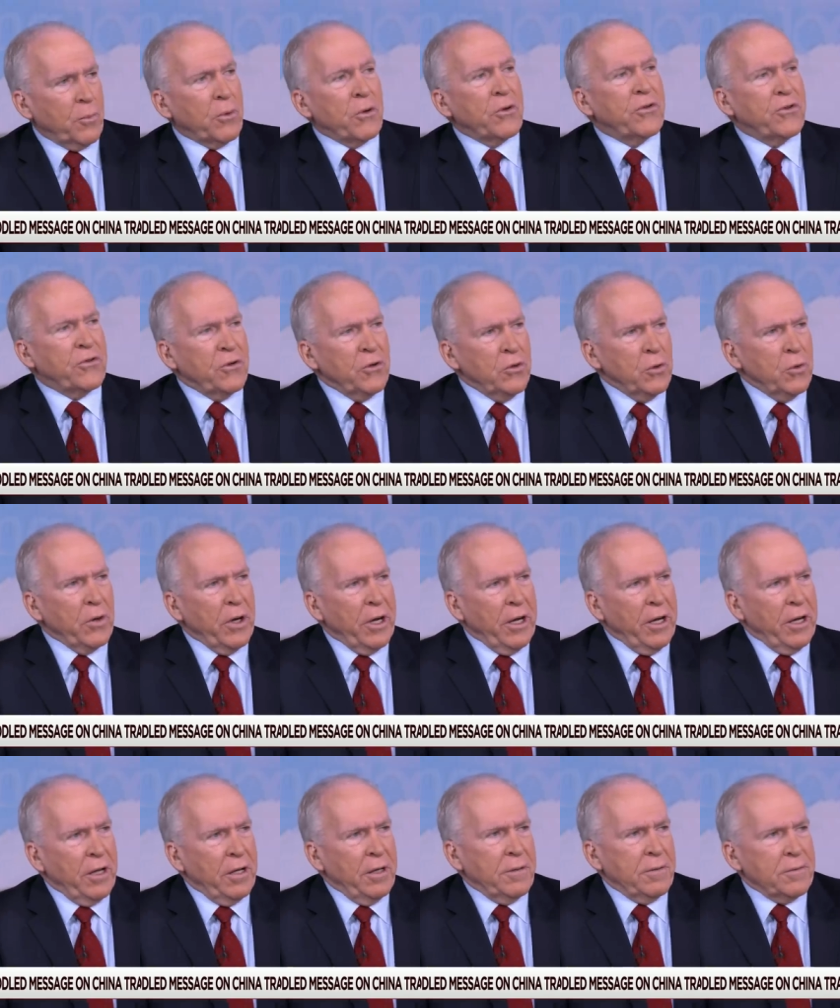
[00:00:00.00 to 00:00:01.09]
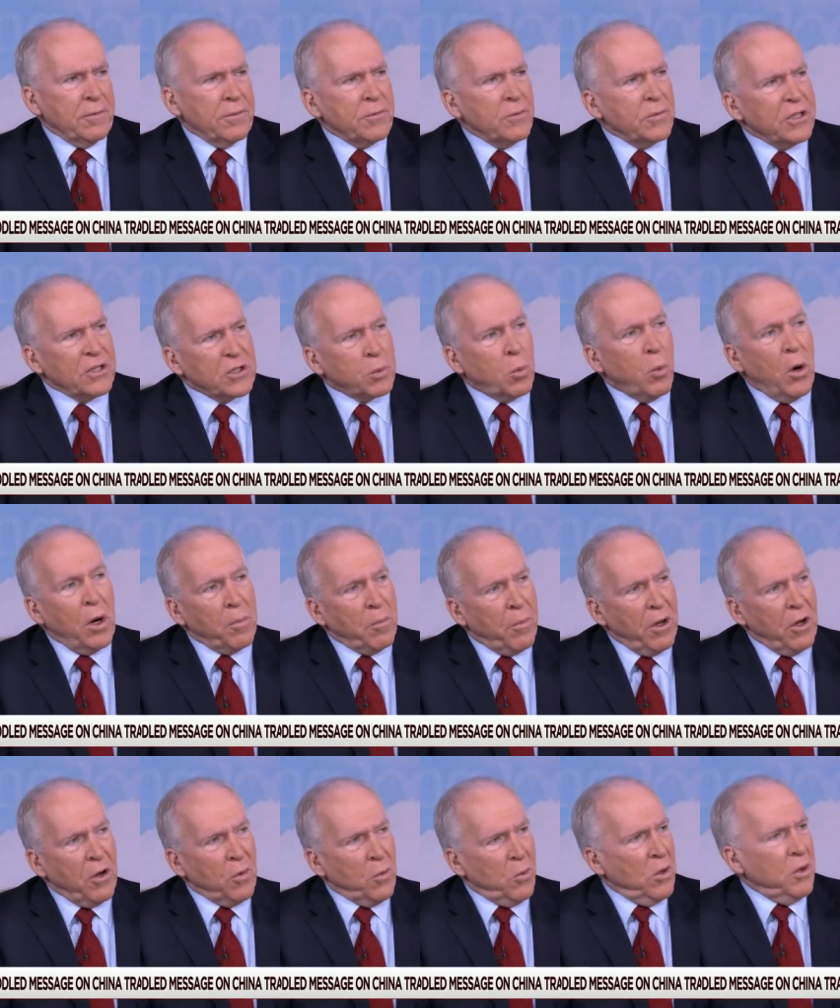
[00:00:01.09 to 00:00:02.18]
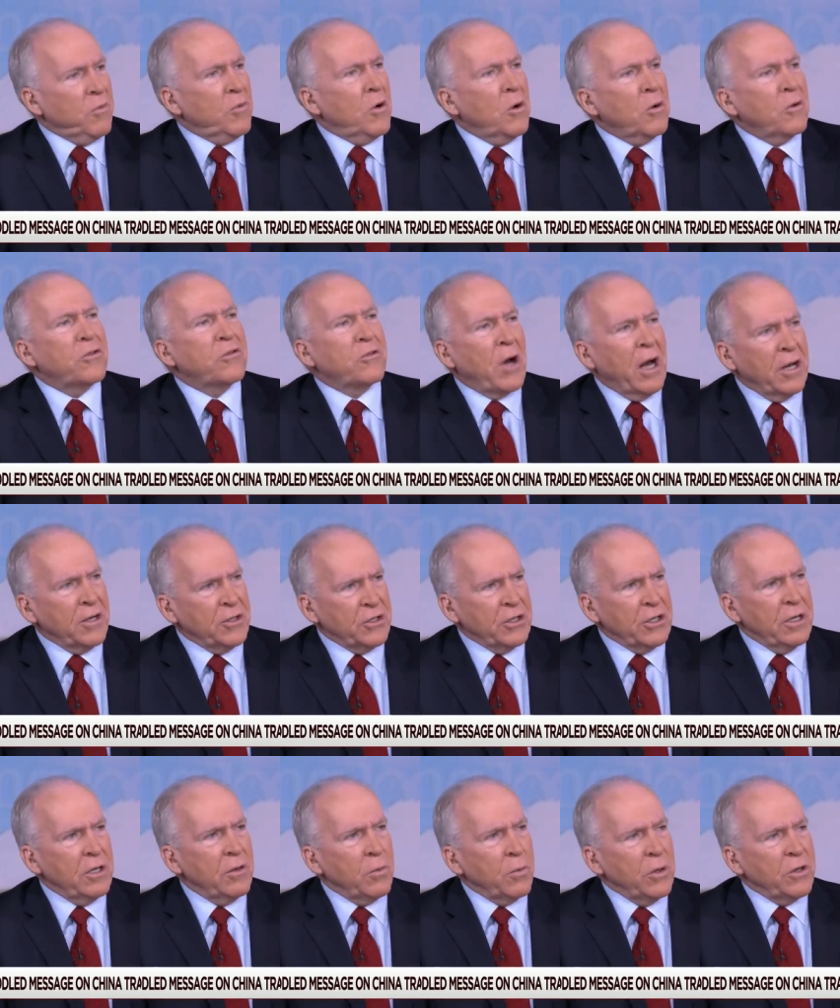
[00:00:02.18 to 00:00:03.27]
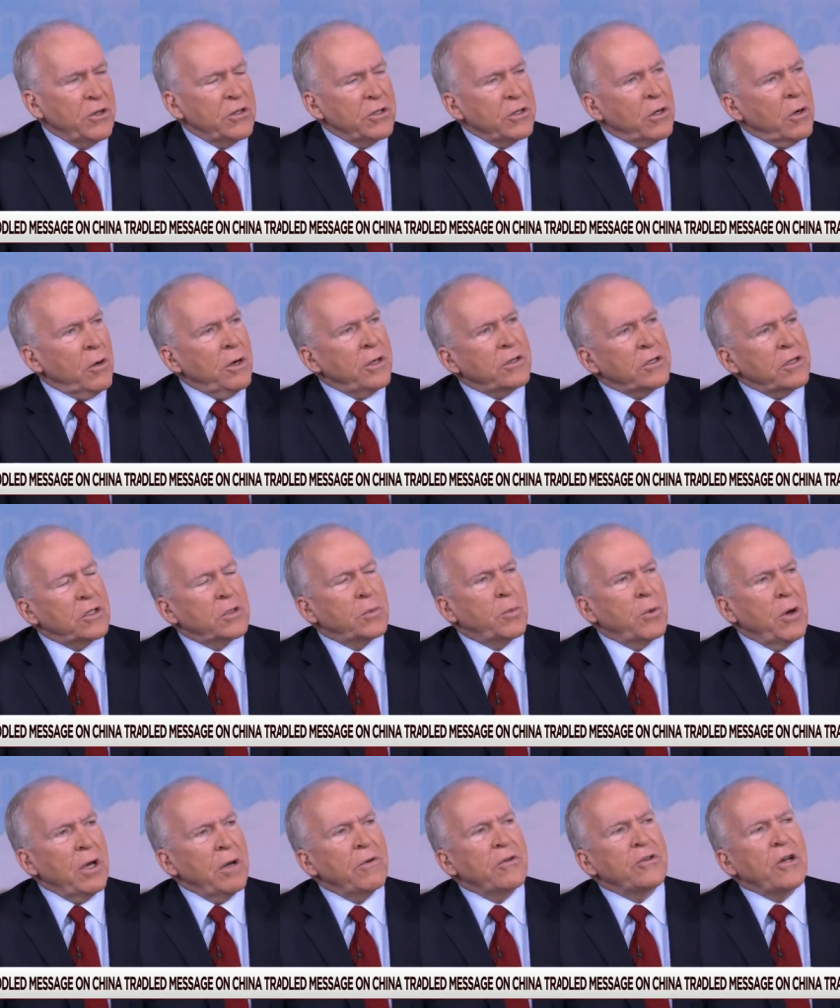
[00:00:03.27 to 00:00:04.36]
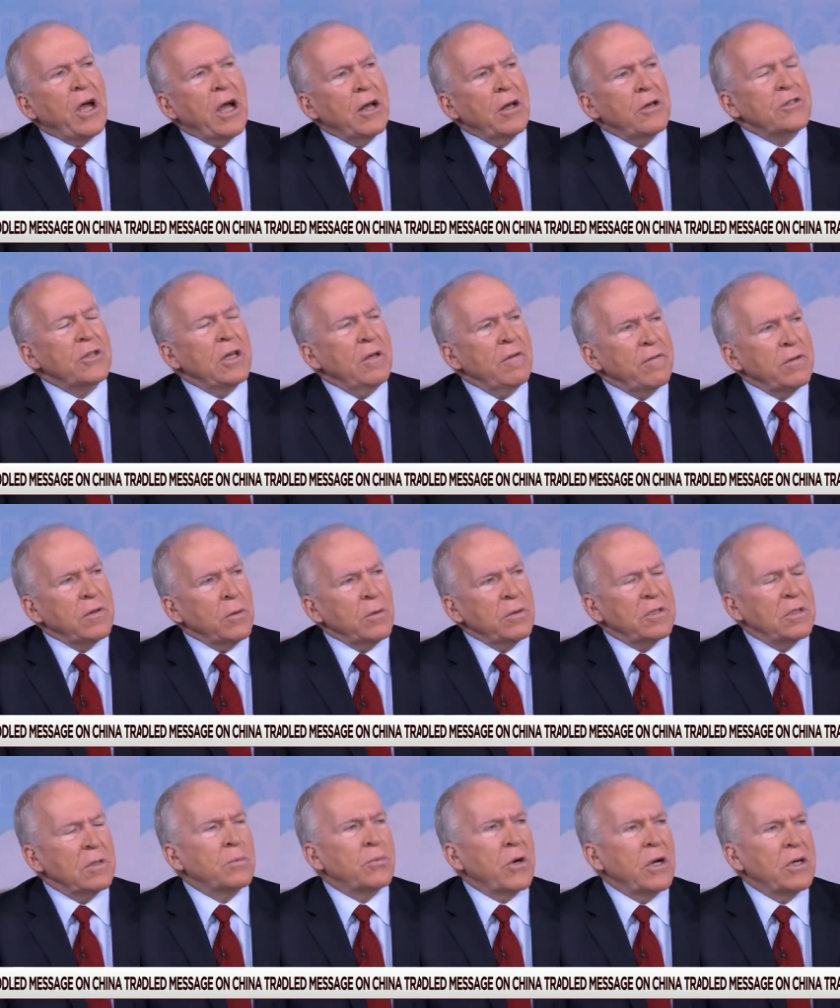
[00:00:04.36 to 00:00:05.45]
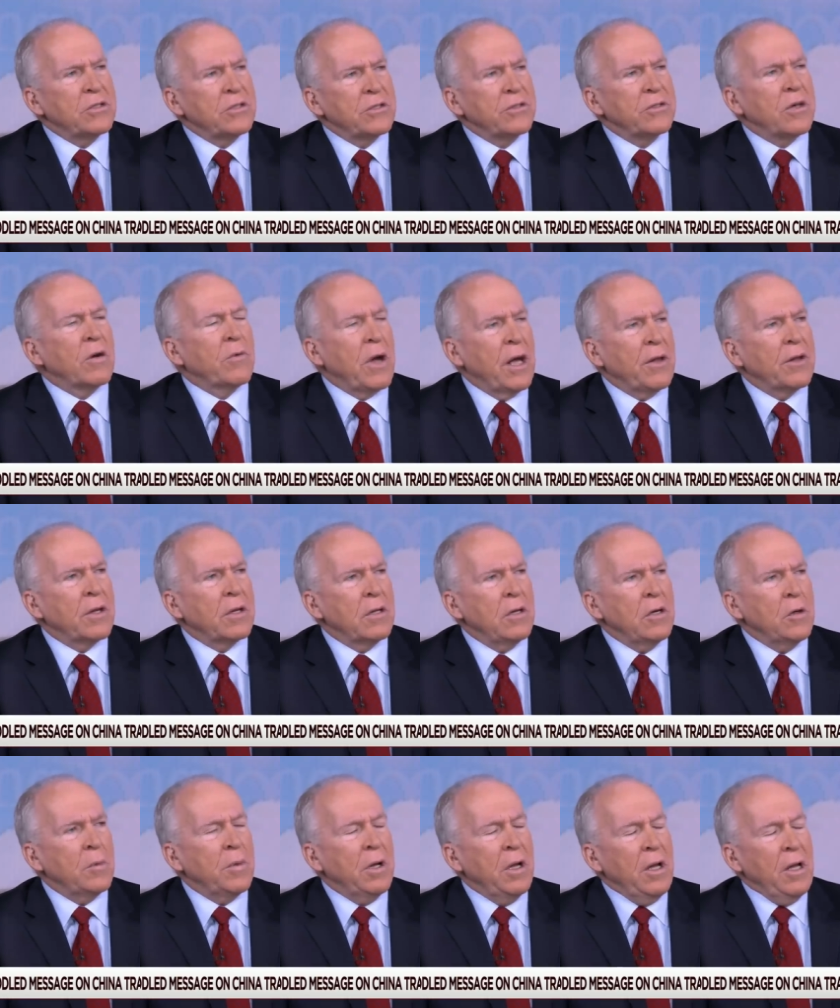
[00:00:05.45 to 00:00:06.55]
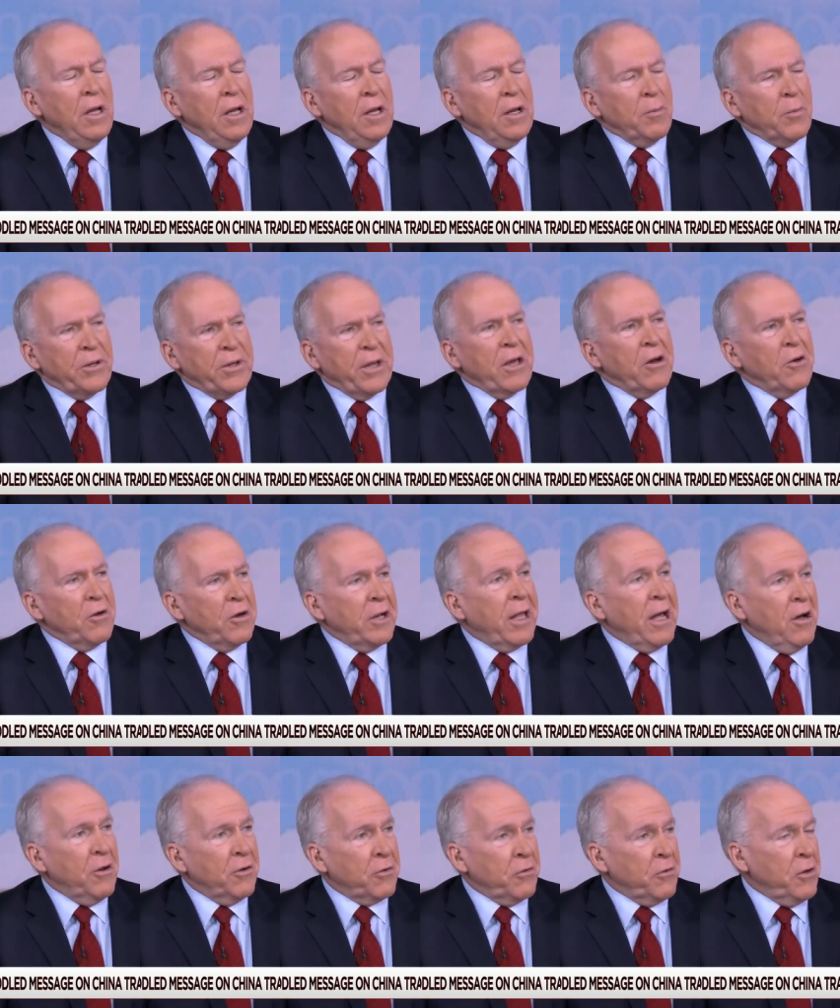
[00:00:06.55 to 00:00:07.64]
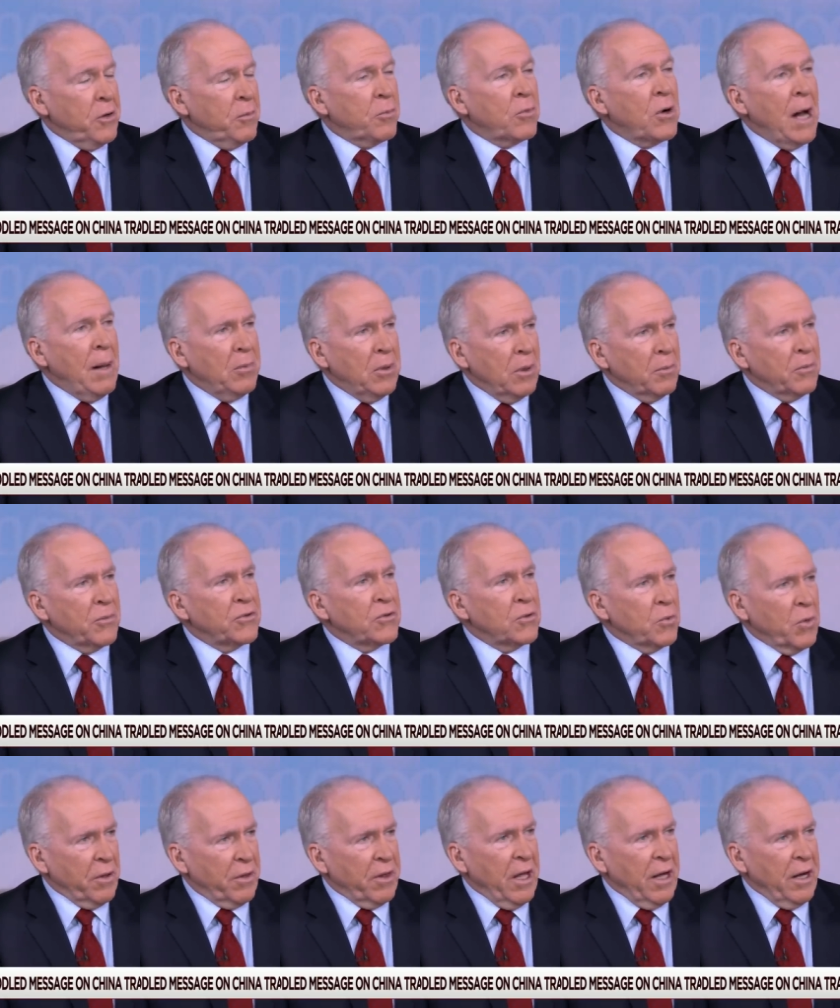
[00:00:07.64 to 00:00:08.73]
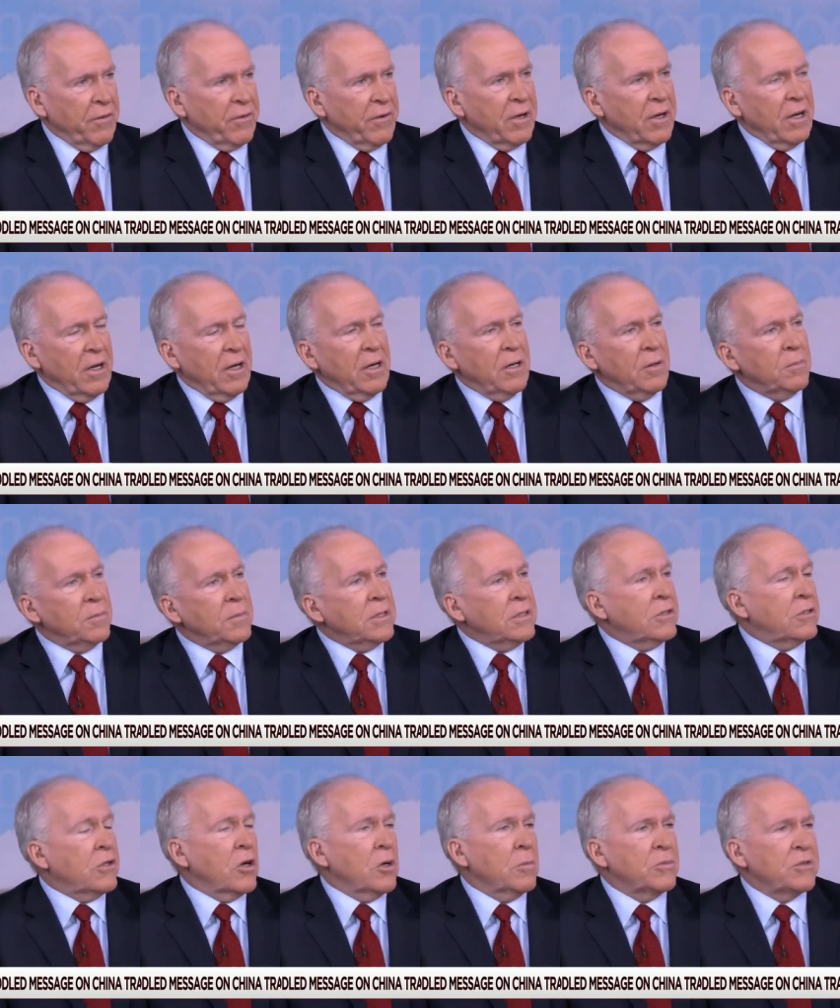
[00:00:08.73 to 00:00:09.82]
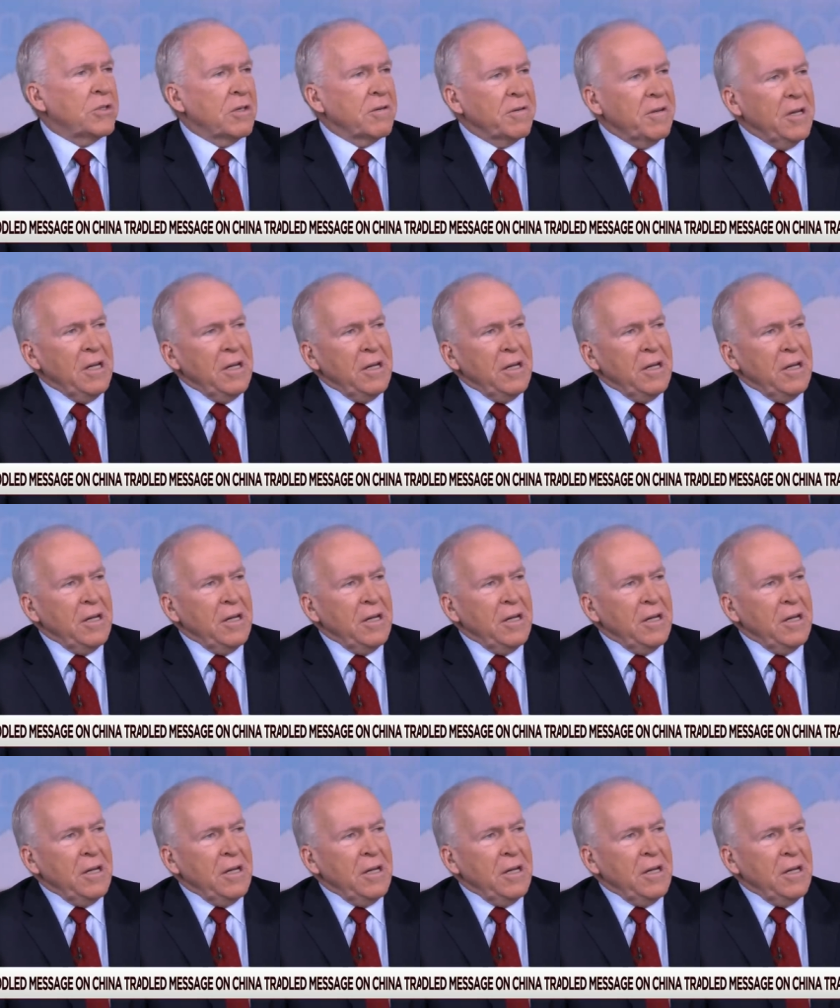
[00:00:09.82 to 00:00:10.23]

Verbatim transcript: pursue a this one belt, one road strategy, which is going to spread China's influence and presence around the globe. But they are encountering problems with that um, in terms of